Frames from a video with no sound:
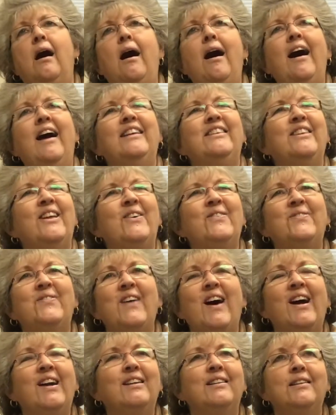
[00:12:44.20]
I love
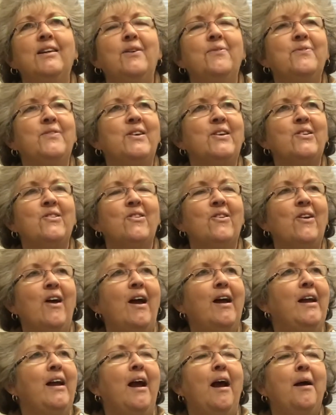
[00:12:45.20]
I love this.
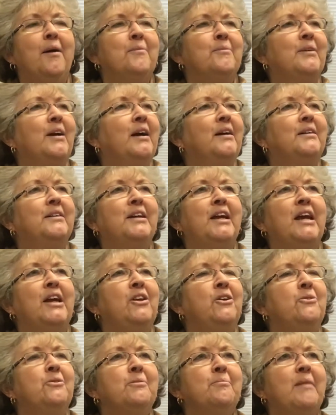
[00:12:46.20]
I, I, I can
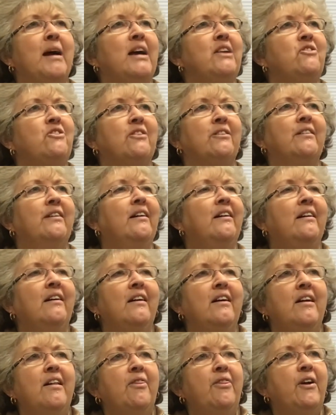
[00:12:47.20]
you imagine?
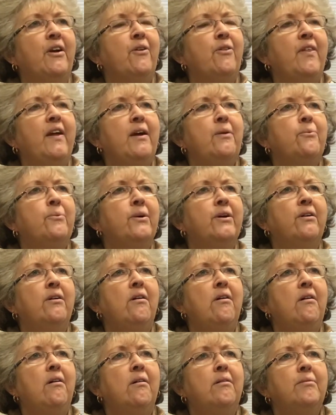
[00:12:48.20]
There they were
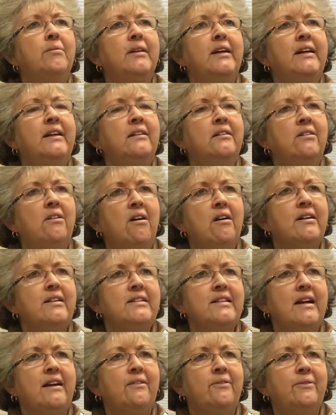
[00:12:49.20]
all in
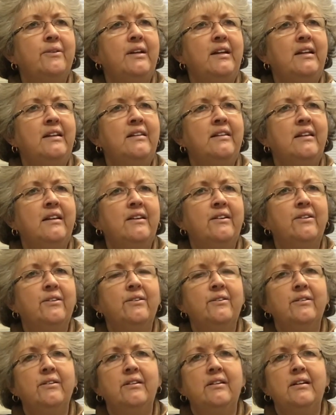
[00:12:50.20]
lockdown in
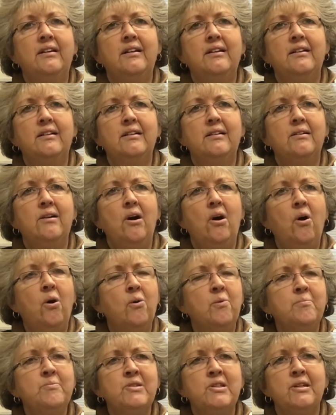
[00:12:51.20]
their uh,
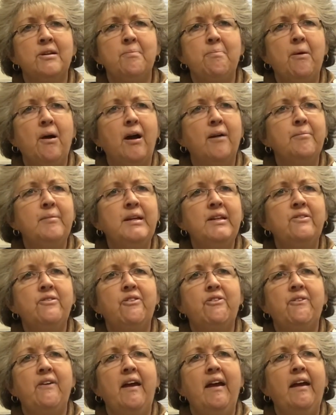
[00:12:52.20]
homes and
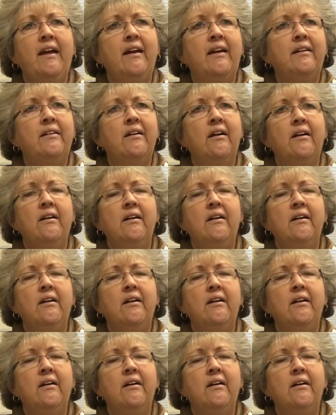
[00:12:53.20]
apartments and